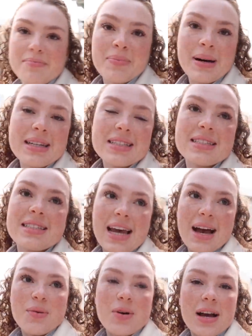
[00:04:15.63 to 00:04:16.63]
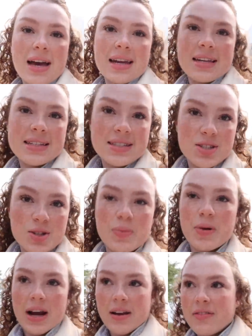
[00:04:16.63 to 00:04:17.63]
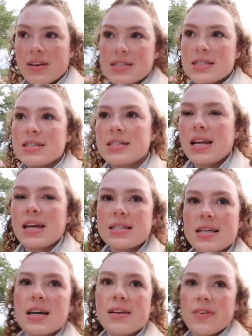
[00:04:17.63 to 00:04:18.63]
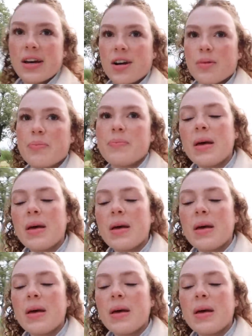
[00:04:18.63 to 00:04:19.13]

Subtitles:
But now we're headed to breakfast, and today's kind of like our